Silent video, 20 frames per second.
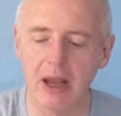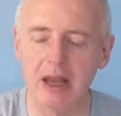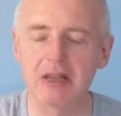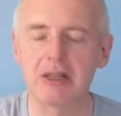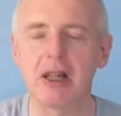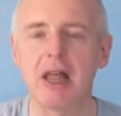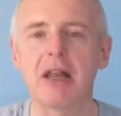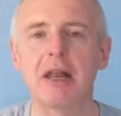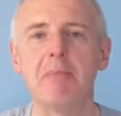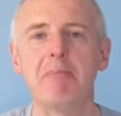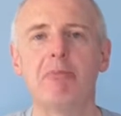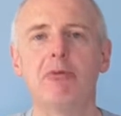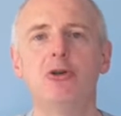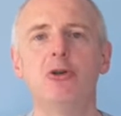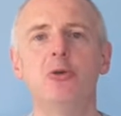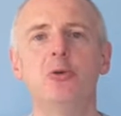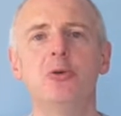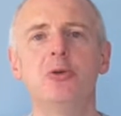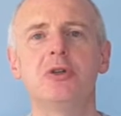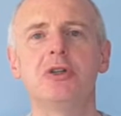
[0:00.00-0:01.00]
Slightly
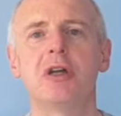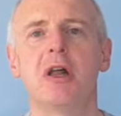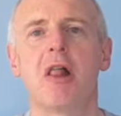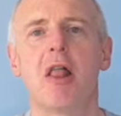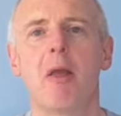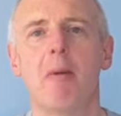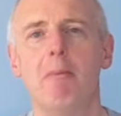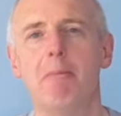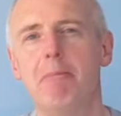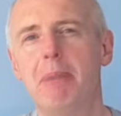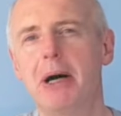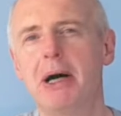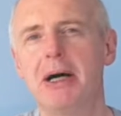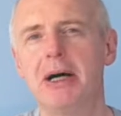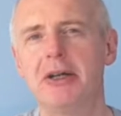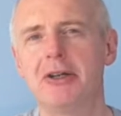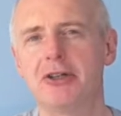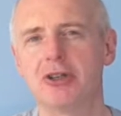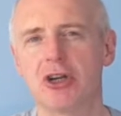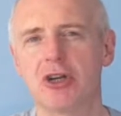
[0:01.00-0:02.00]
bruised,
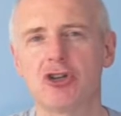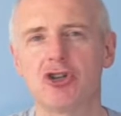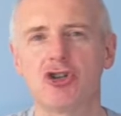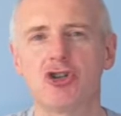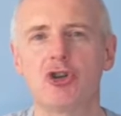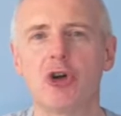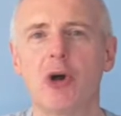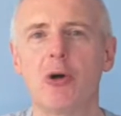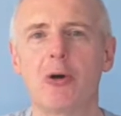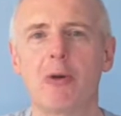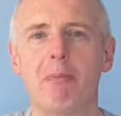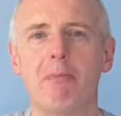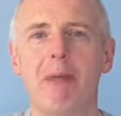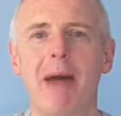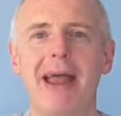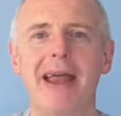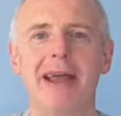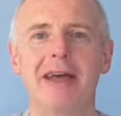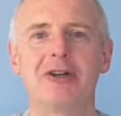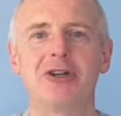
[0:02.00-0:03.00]
burnt, stroke,
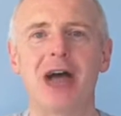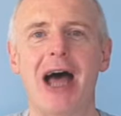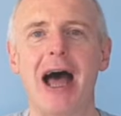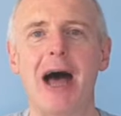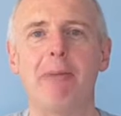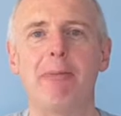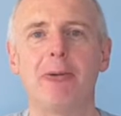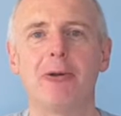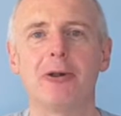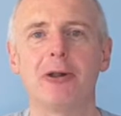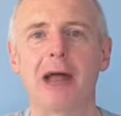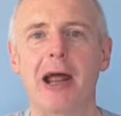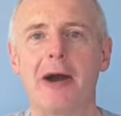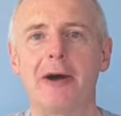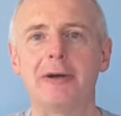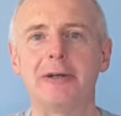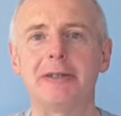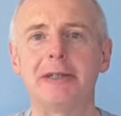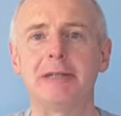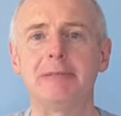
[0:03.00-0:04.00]
baked apple
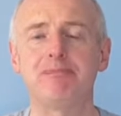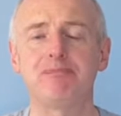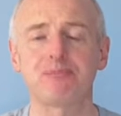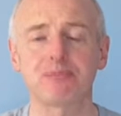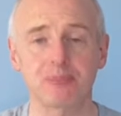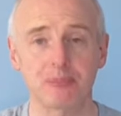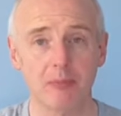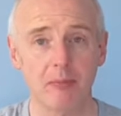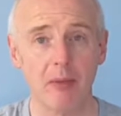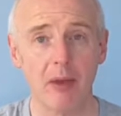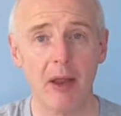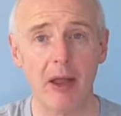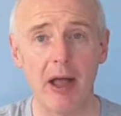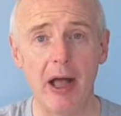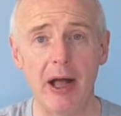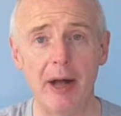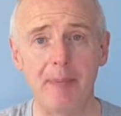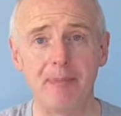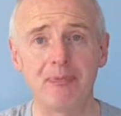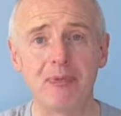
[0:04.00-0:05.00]
character.
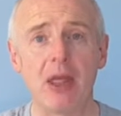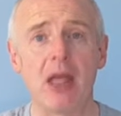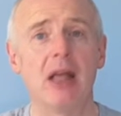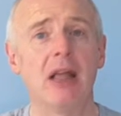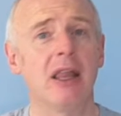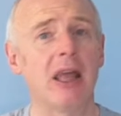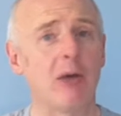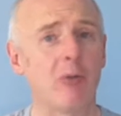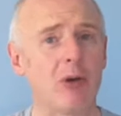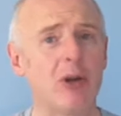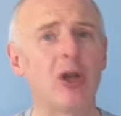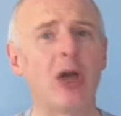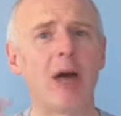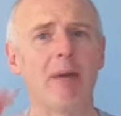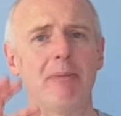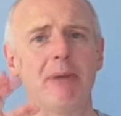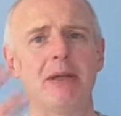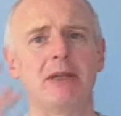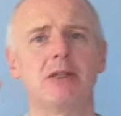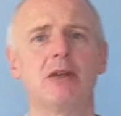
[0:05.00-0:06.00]
Like when you
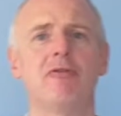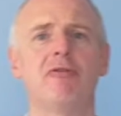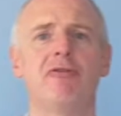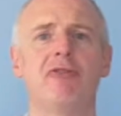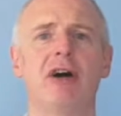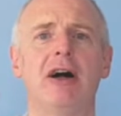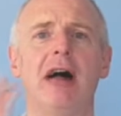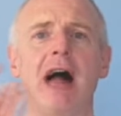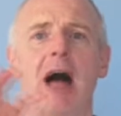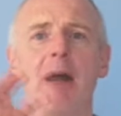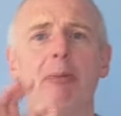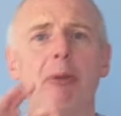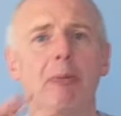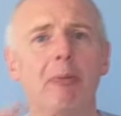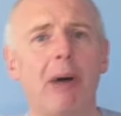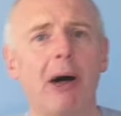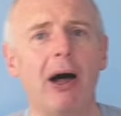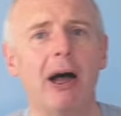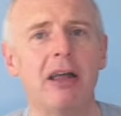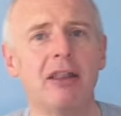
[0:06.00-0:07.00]
get bits of apple
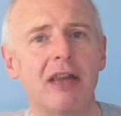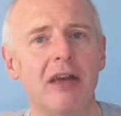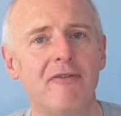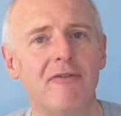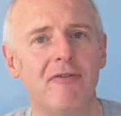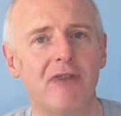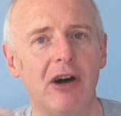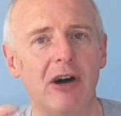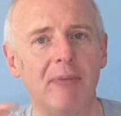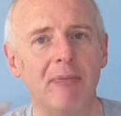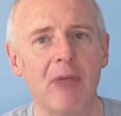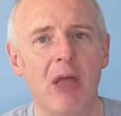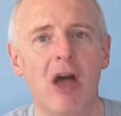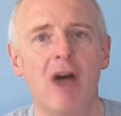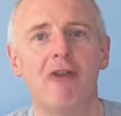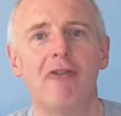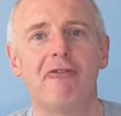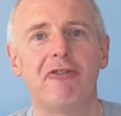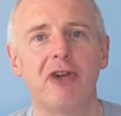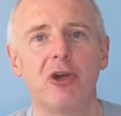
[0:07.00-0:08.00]
pie and they've
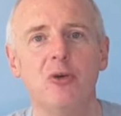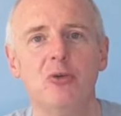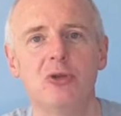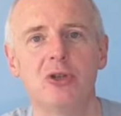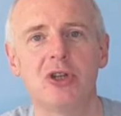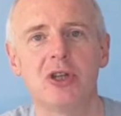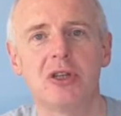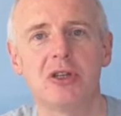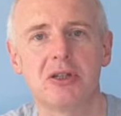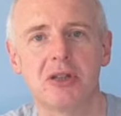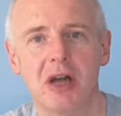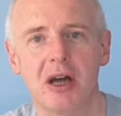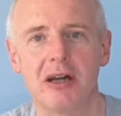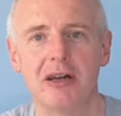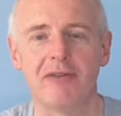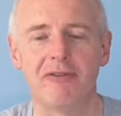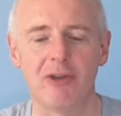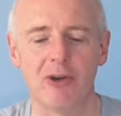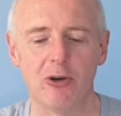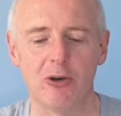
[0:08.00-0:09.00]
fused to the
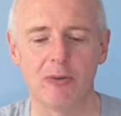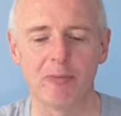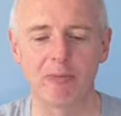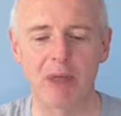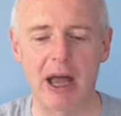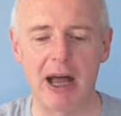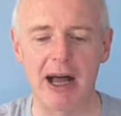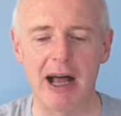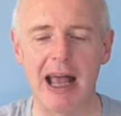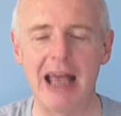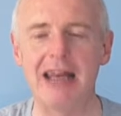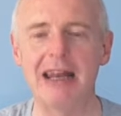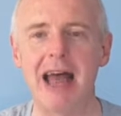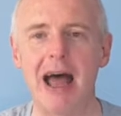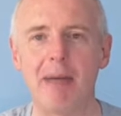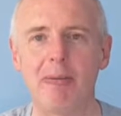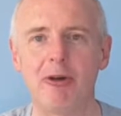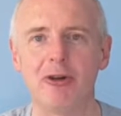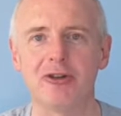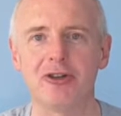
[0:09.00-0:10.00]
side of your
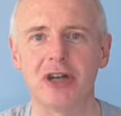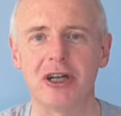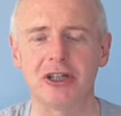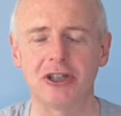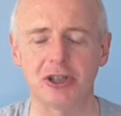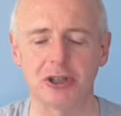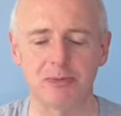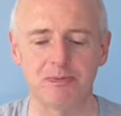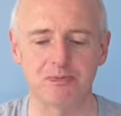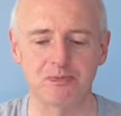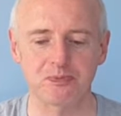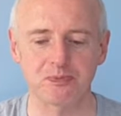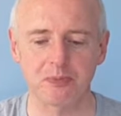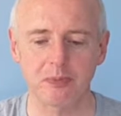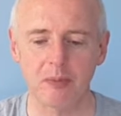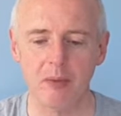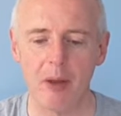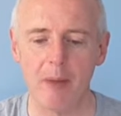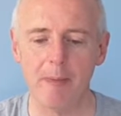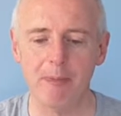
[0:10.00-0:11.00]
enamel dish.
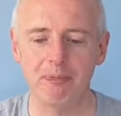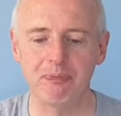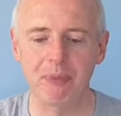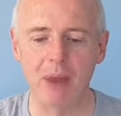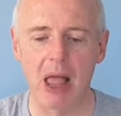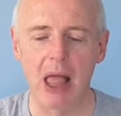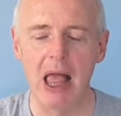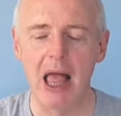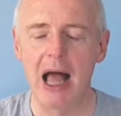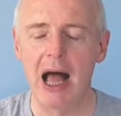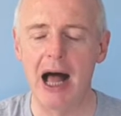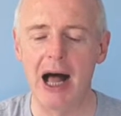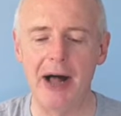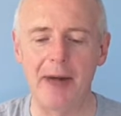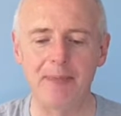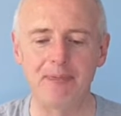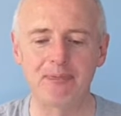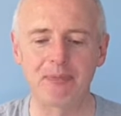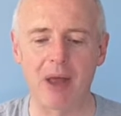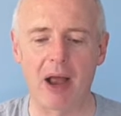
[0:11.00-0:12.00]

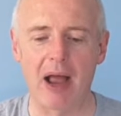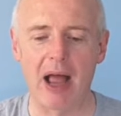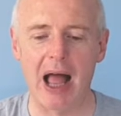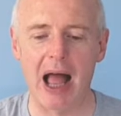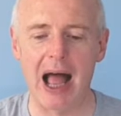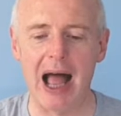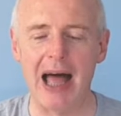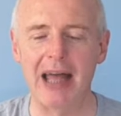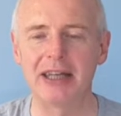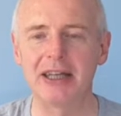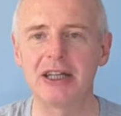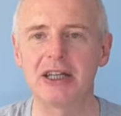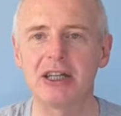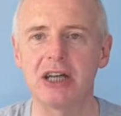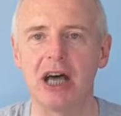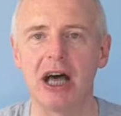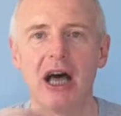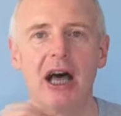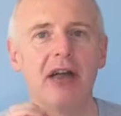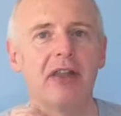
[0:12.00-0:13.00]

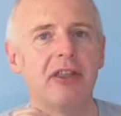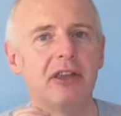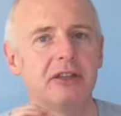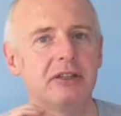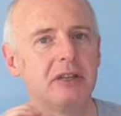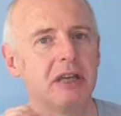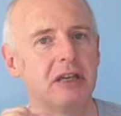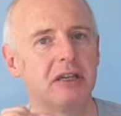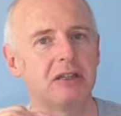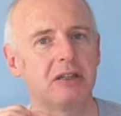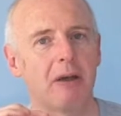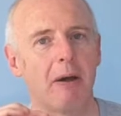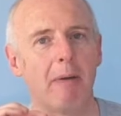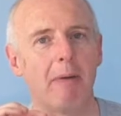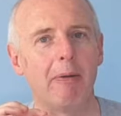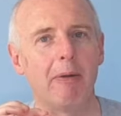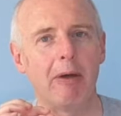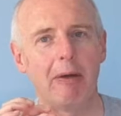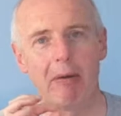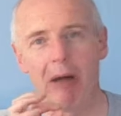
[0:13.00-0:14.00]
There's this,
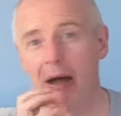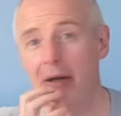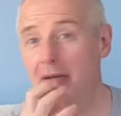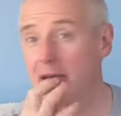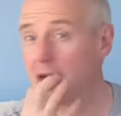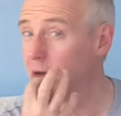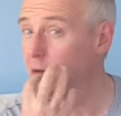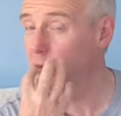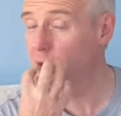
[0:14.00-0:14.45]
I don't